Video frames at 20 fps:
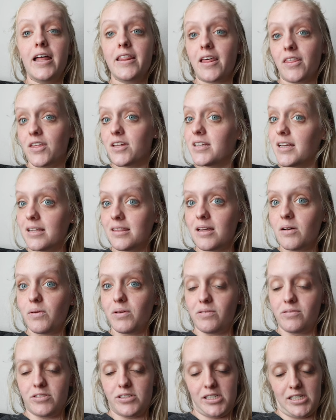that the date that
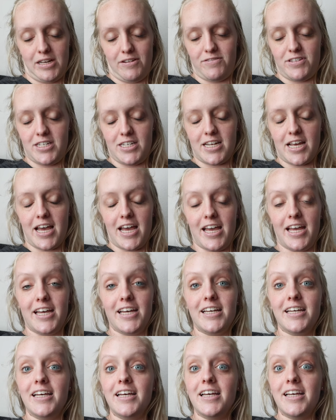we received today
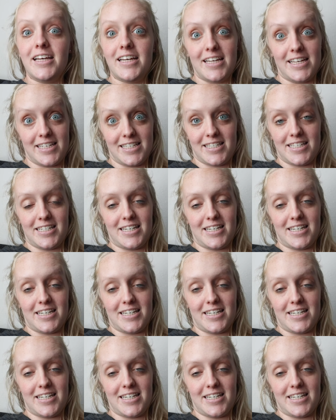is